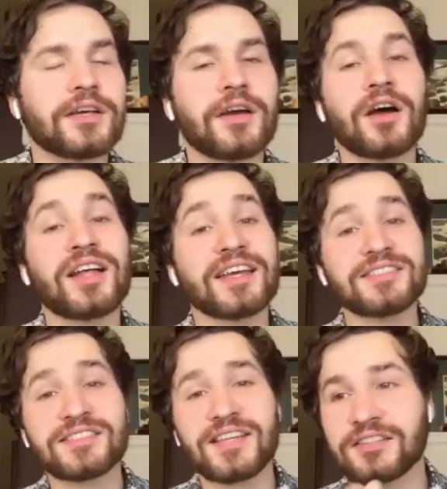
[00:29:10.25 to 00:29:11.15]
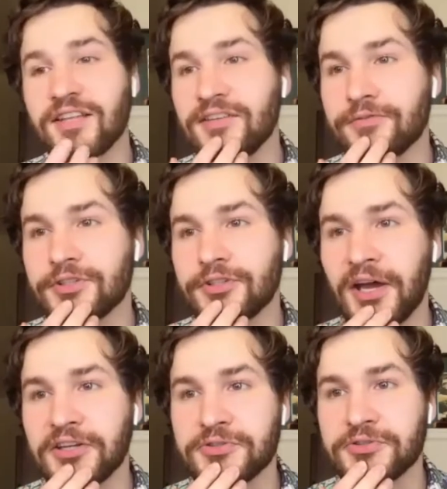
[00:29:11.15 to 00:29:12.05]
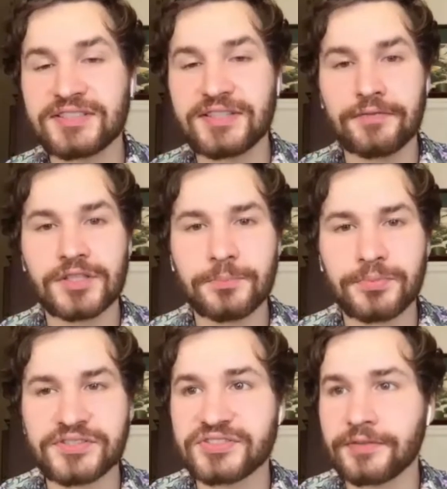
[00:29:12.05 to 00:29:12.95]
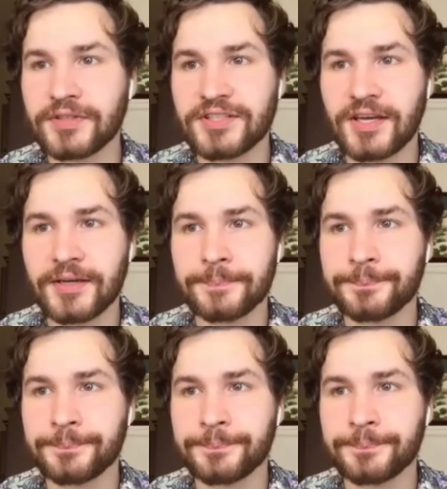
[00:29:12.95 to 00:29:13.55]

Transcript: I guess it's kind of late for you. I do 7 Pacific time,